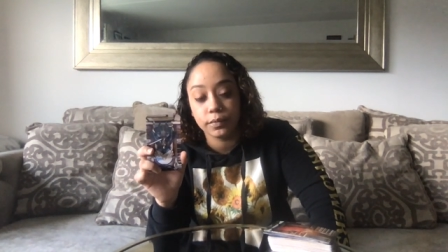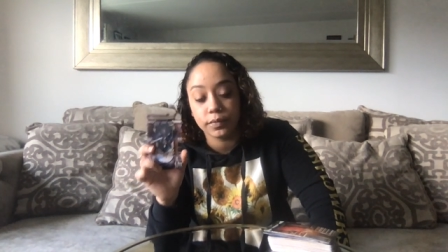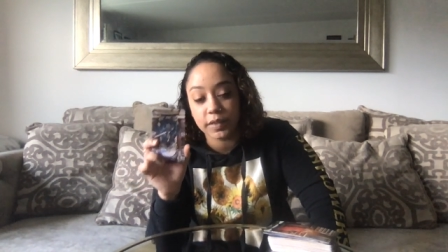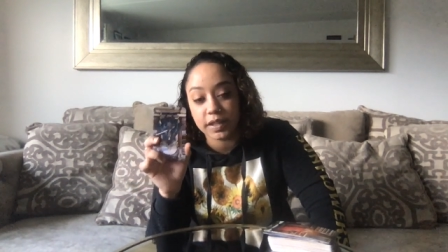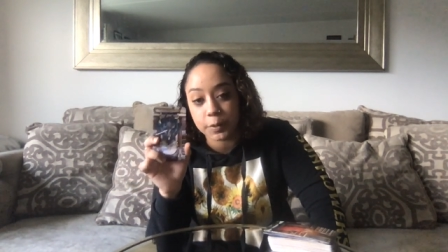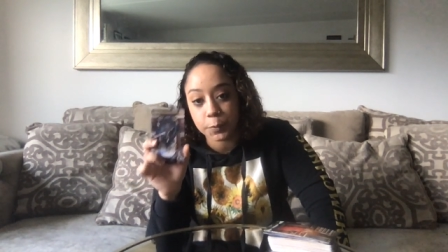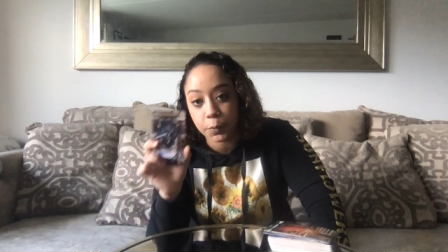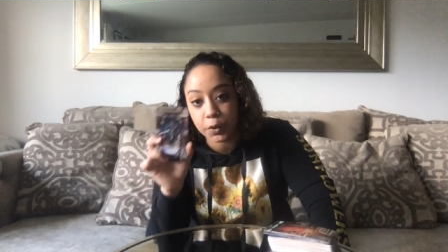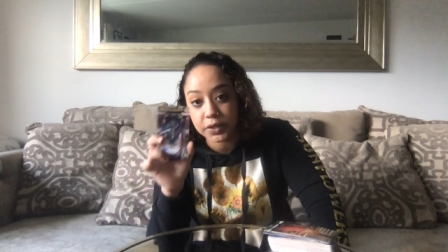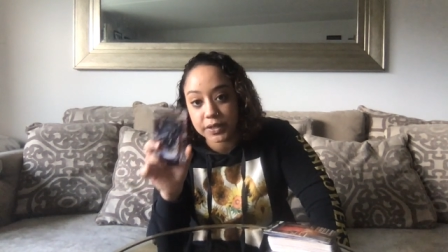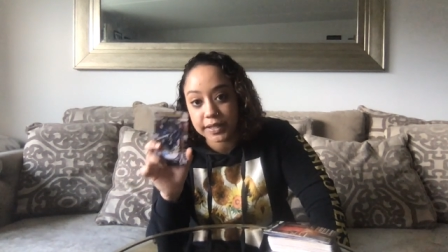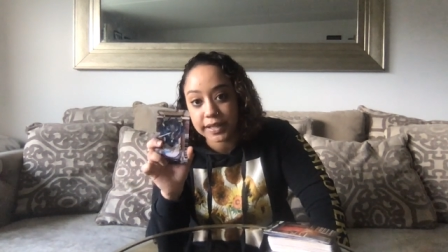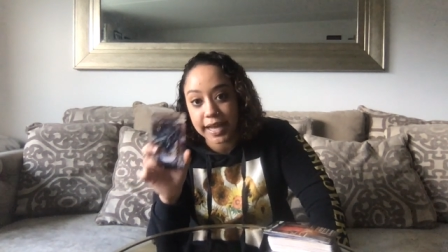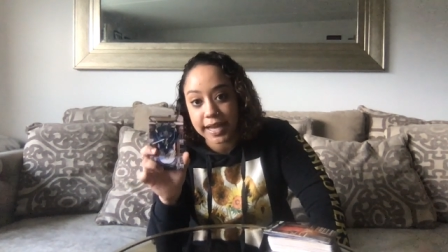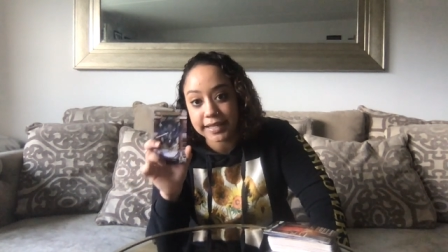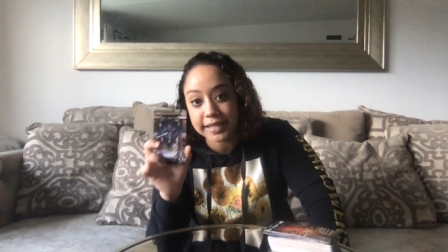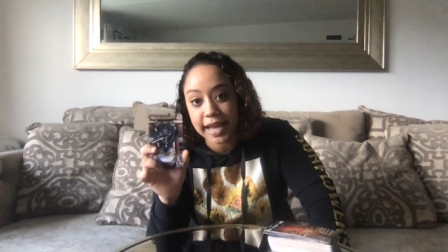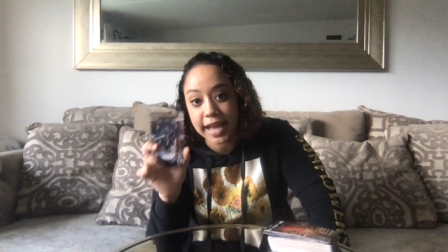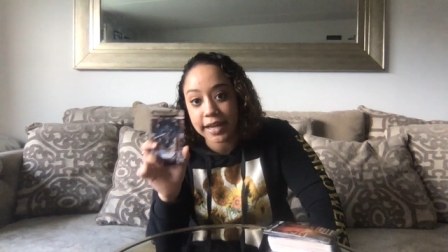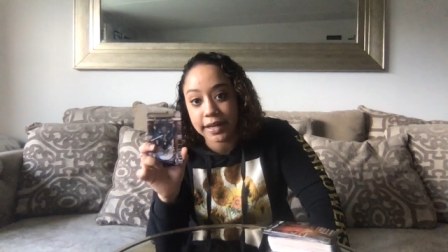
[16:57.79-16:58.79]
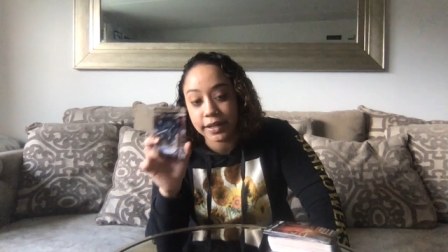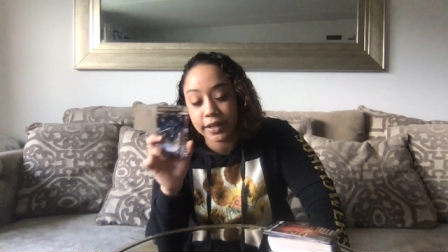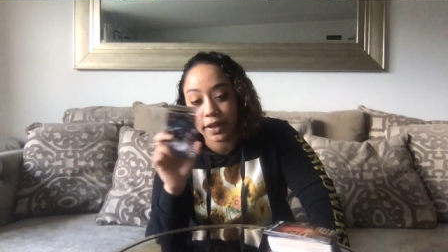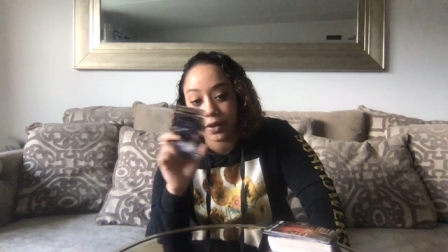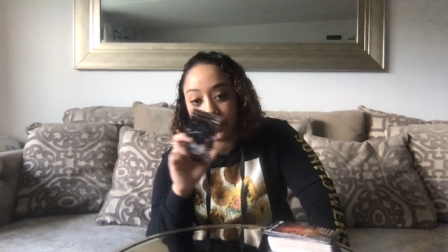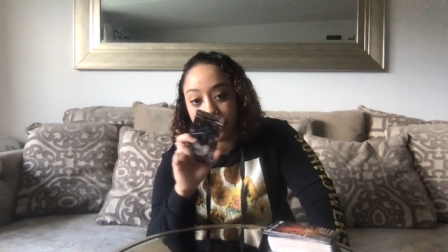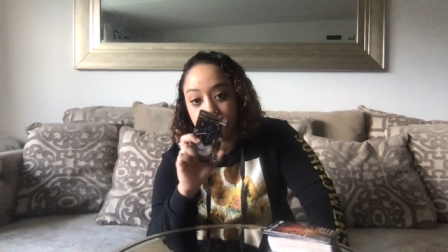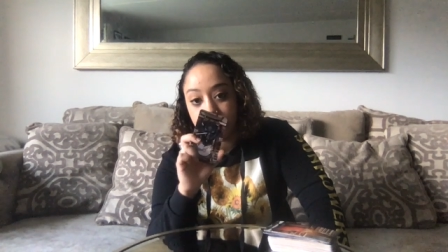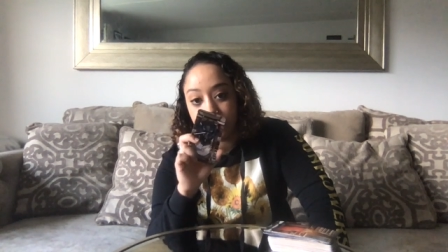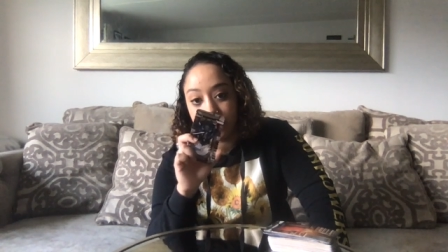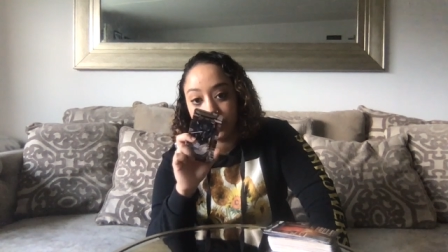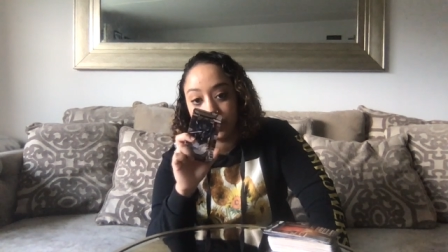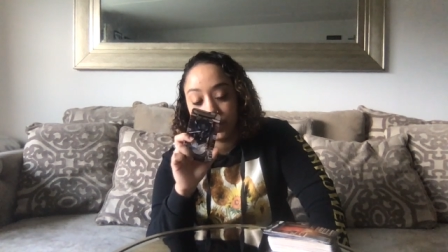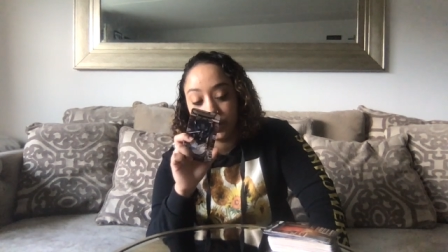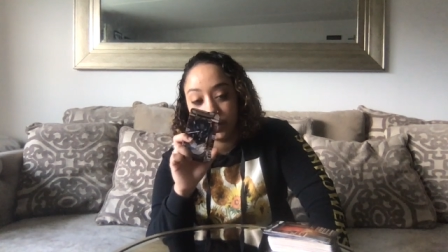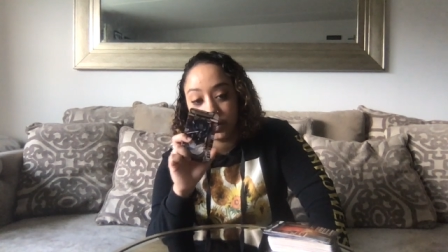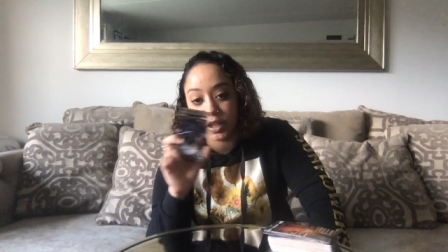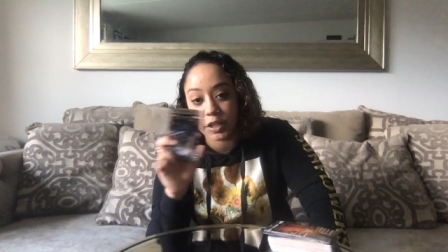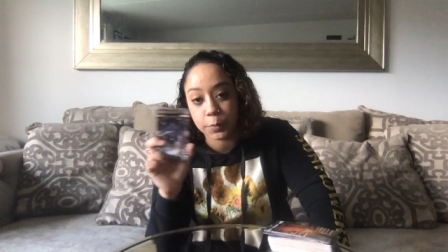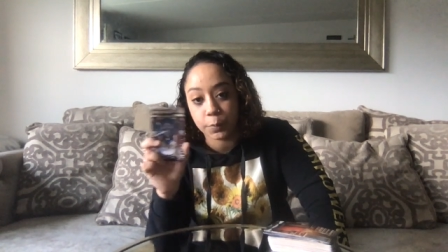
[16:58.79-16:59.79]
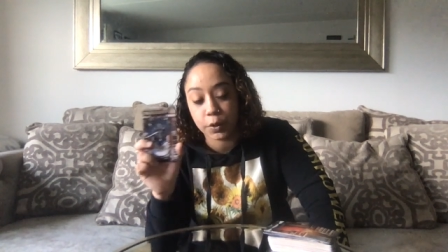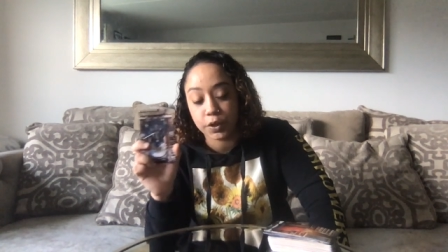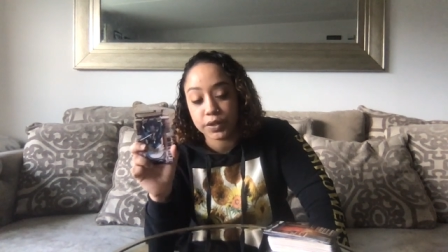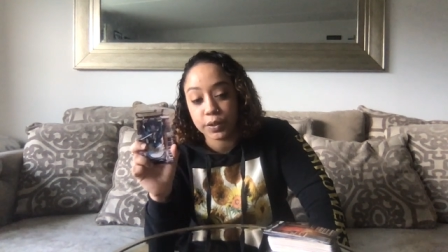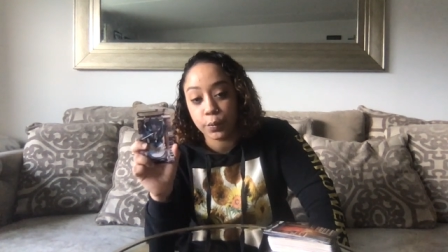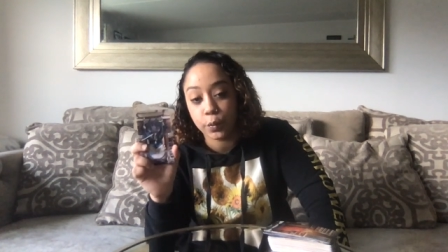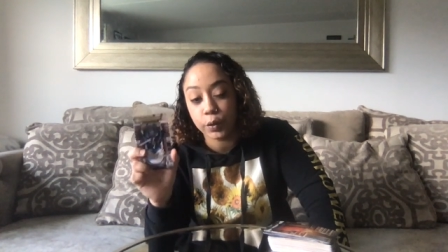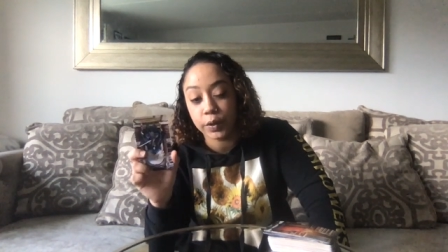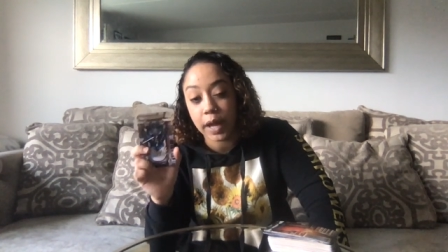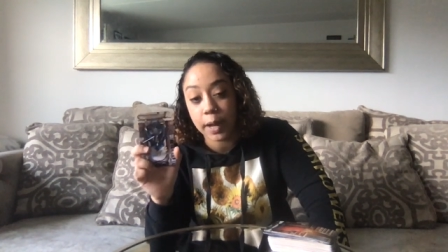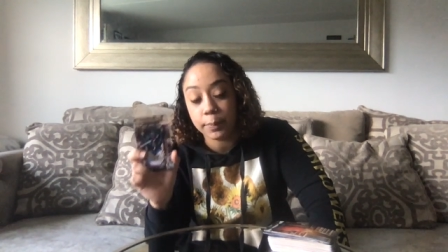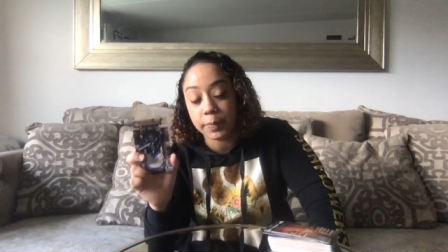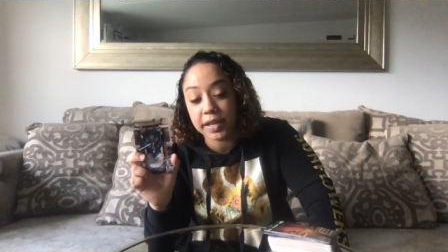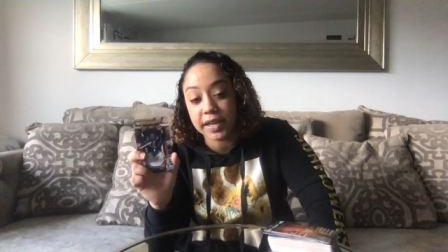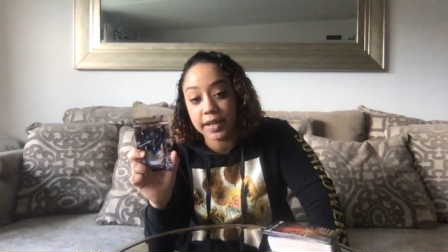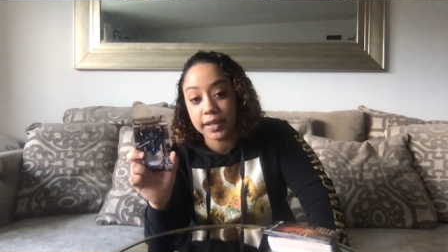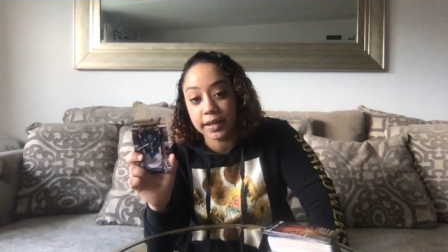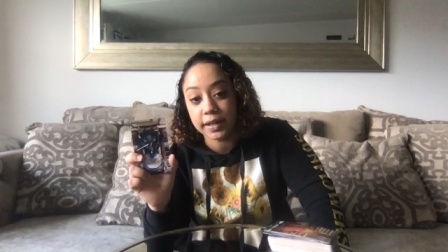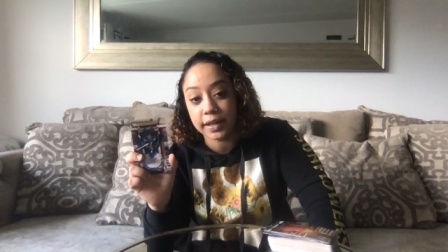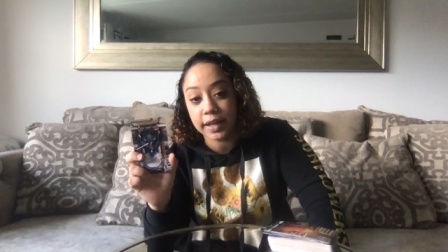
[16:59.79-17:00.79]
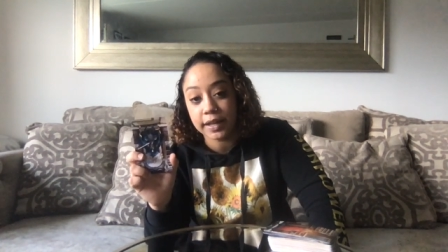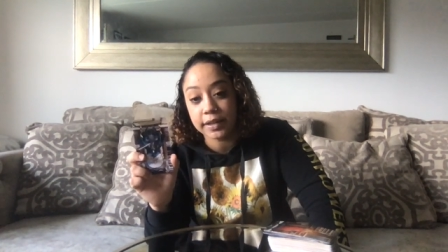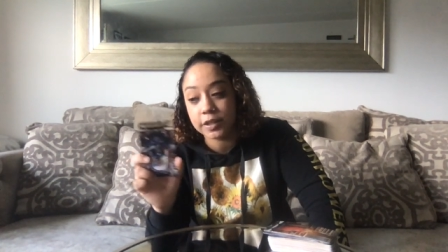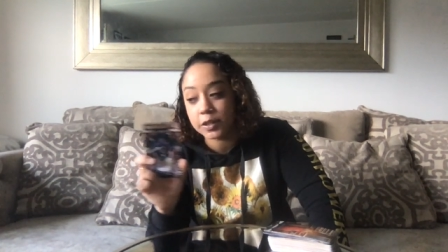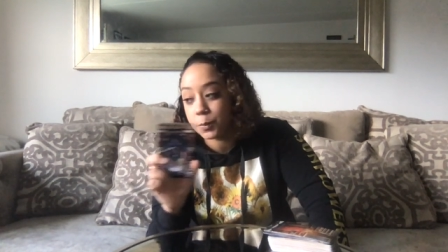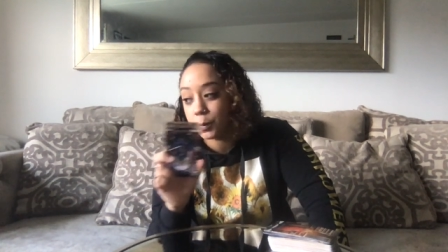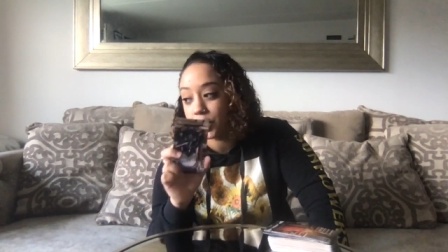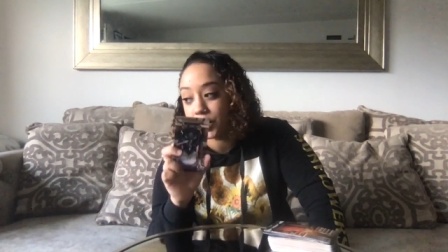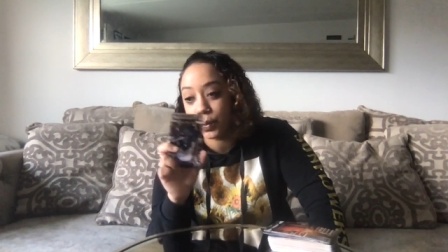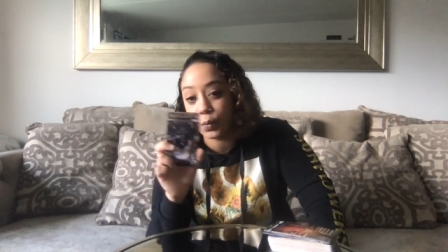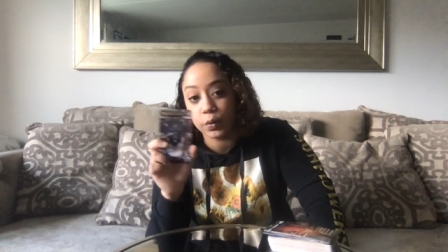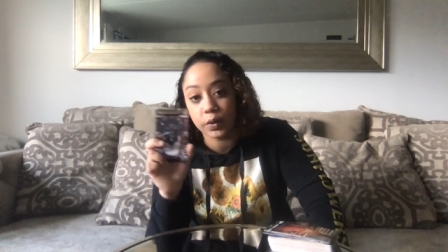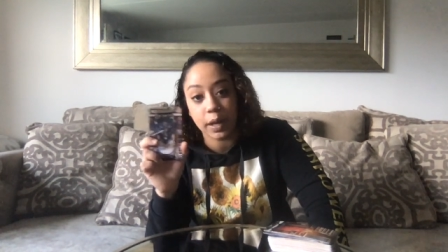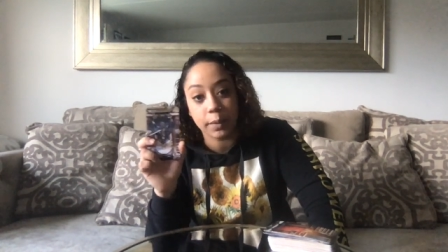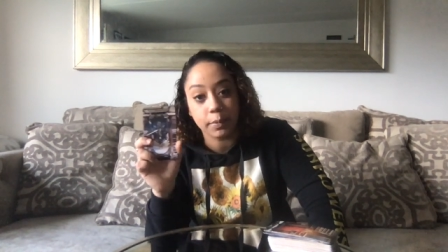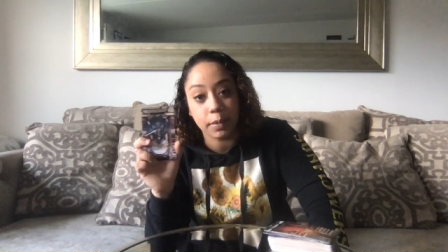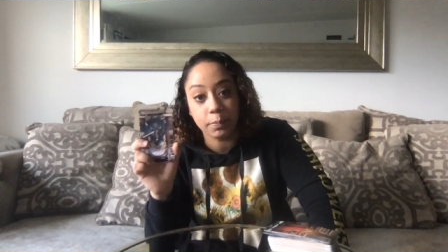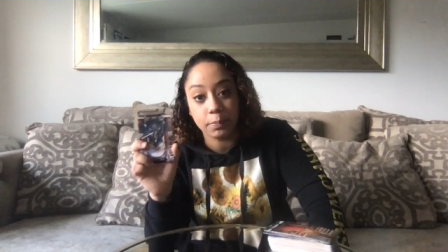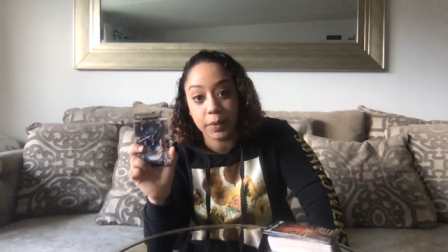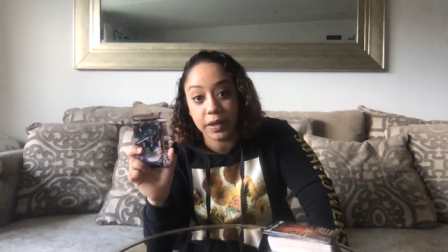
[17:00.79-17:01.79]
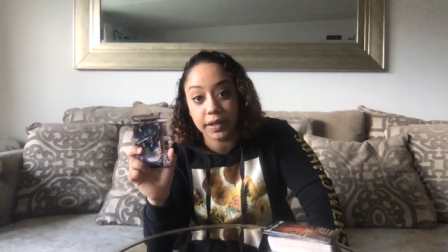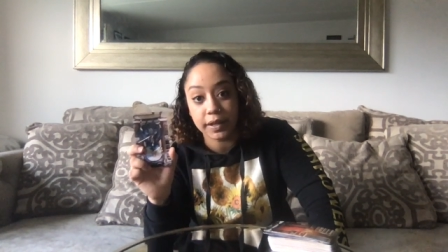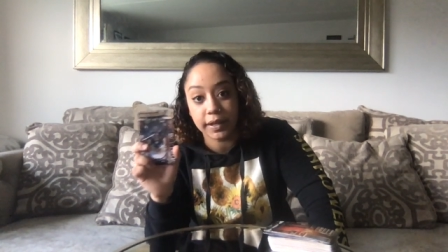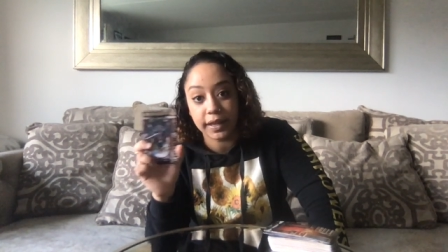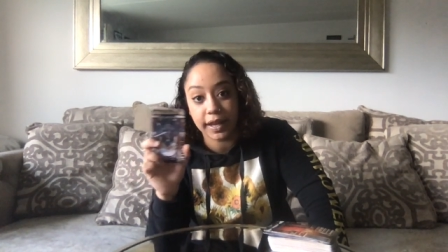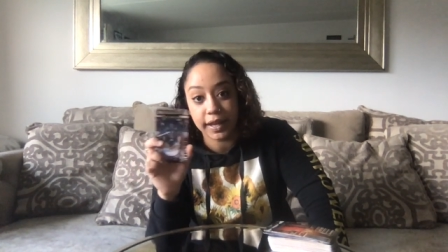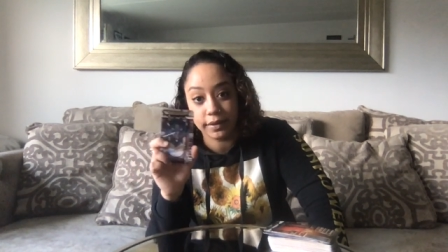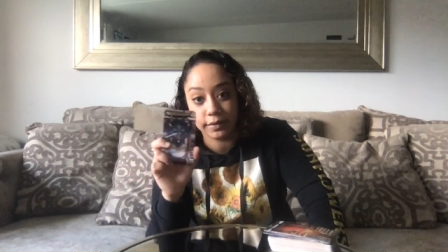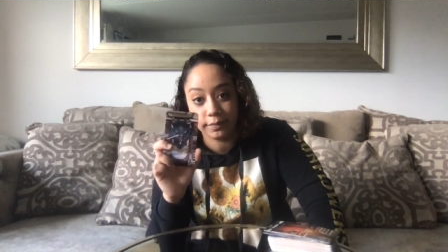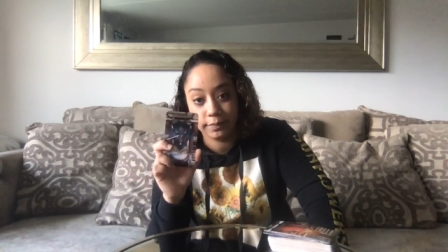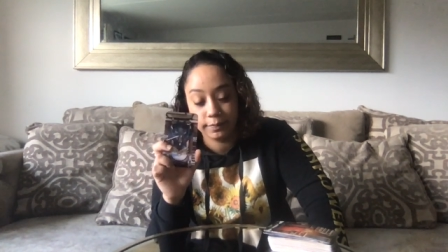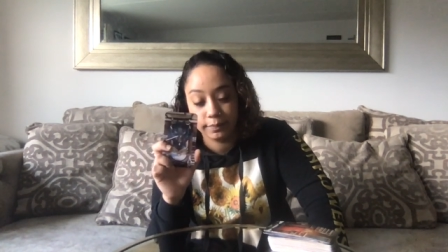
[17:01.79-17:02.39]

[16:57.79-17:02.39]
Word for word: This person has had enough. This person will not be hit again. This person will not be bit again.